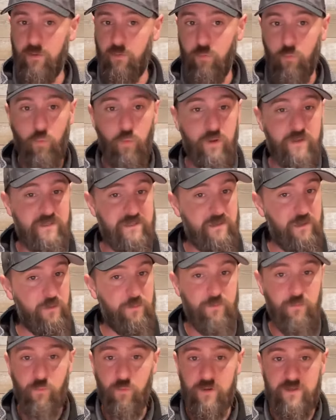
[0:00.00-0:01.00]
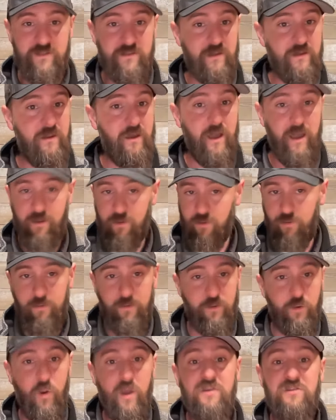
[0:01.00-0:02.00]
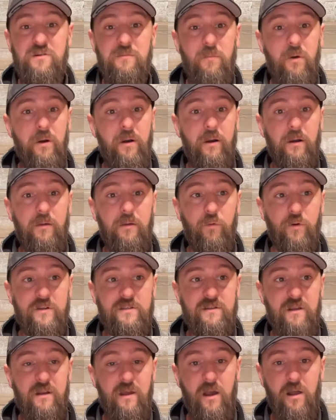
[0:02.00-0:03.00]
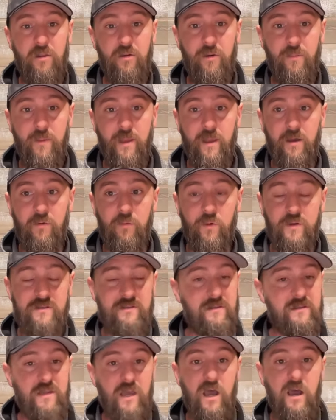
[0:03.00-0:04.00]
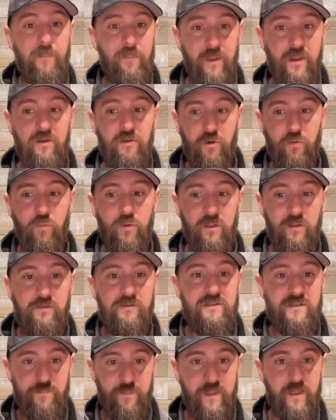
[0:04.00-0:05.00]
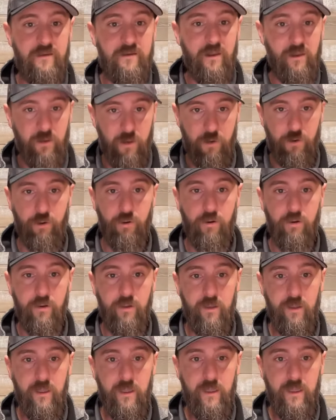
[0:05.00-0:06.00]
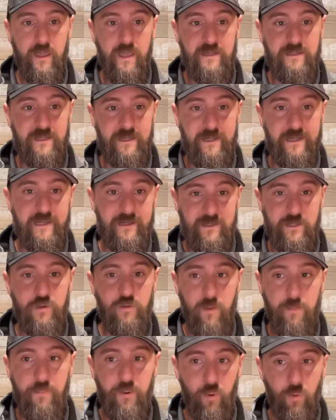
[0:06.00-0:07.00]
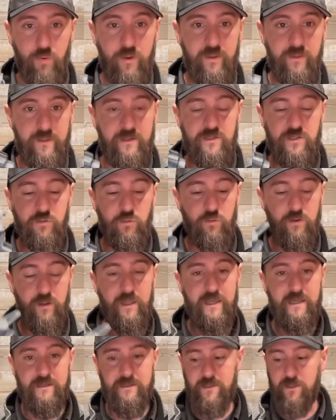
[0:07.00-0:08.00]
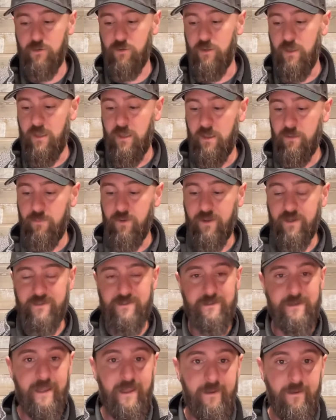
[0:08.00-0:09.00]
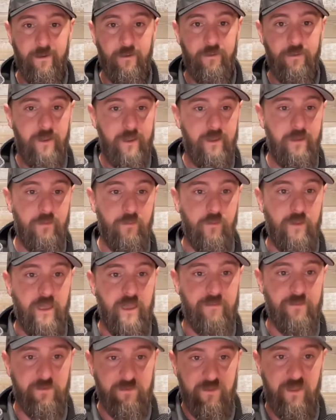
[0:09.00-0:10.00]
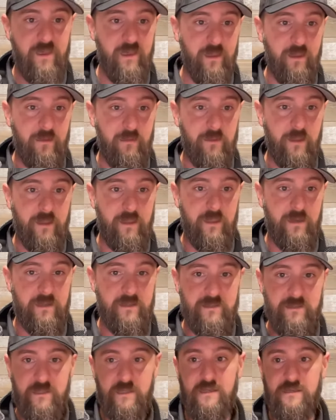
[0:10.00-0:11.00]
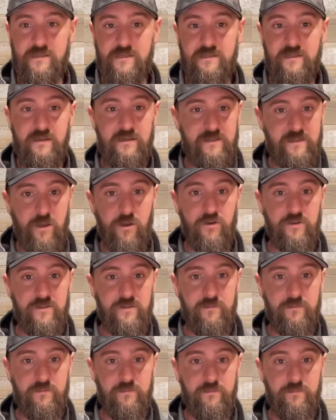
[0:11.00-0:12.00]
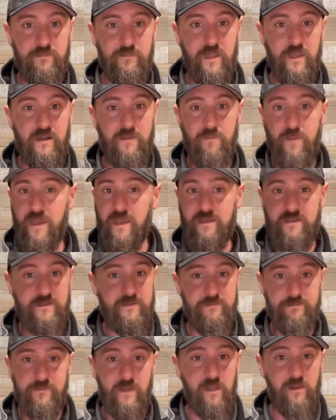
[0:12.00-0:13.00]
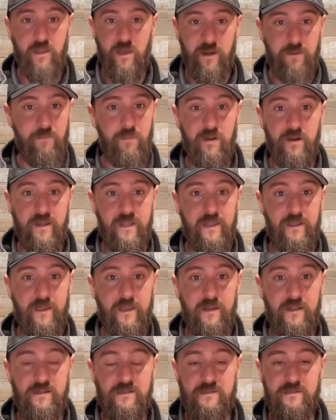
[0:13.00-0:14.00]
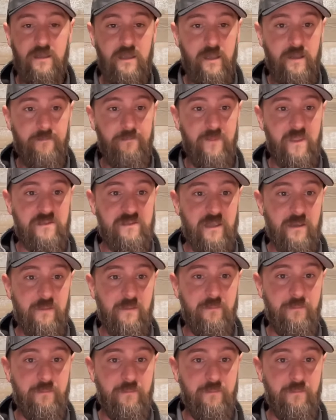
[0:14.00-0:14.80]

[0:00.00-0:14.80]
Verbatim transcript: what's the what's the who, question mark? What's the dollar amount? What's the top end you're willing to spend to learn and to get to a point that you want to get to? Because now we have a thing like it exists and it's awesome and it makes a lot of money and it's it's a